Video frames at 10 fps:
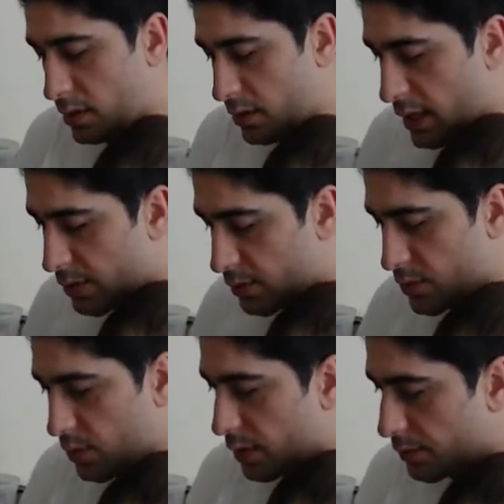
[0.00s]
can't do
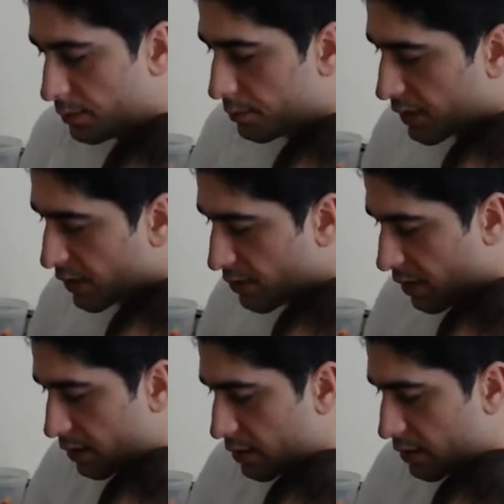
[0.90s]
squat. But that's okay.